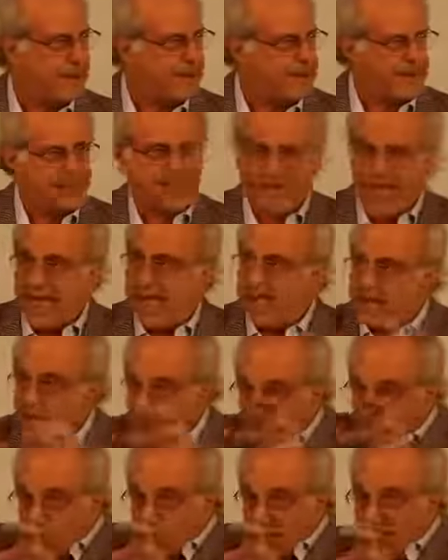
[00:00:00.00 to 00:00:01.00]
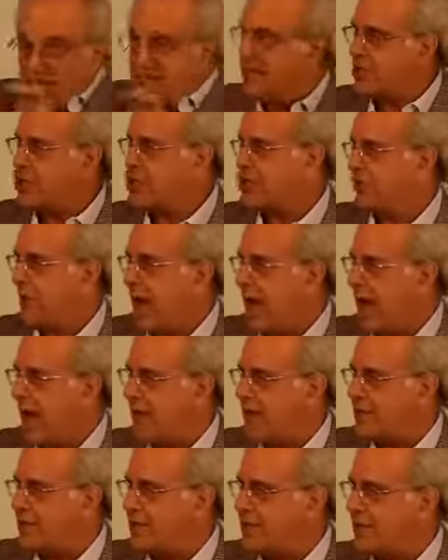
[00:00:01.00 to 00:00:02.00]
he says, looking at your
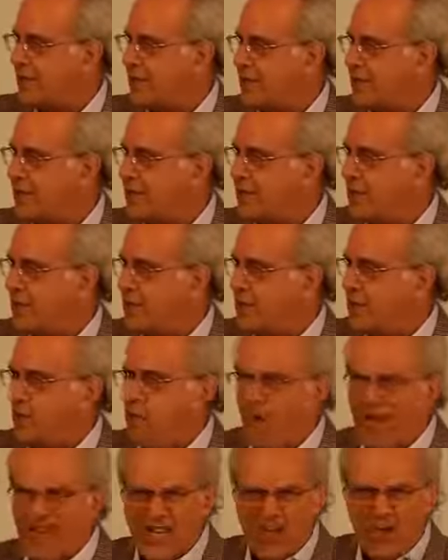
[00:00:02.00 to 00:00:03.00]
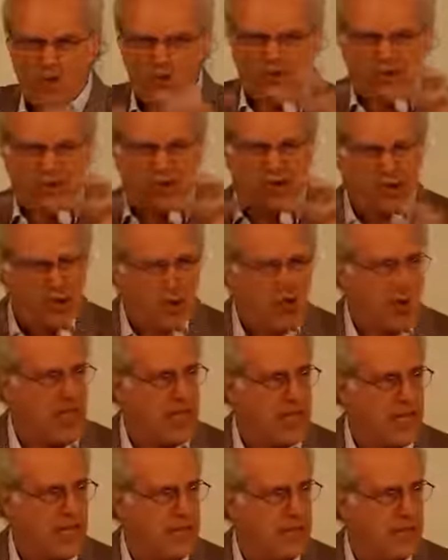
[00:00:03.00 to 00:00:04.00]
eyes. What are you
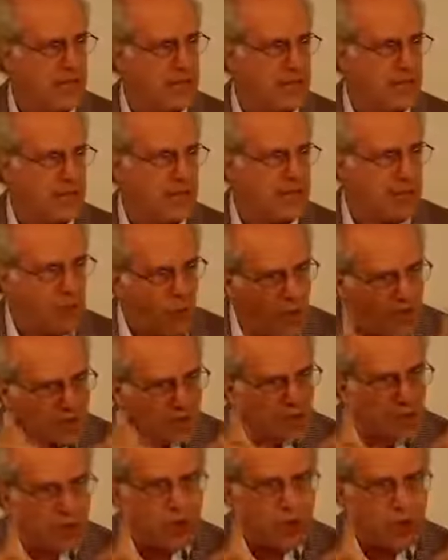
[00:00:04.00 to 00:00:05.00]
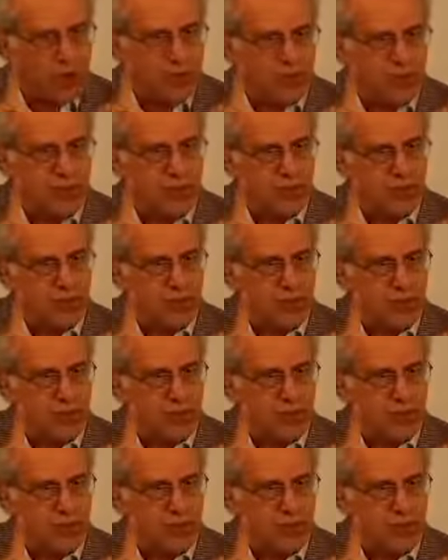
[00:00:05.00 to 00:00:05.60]
doing? Now, watch the words.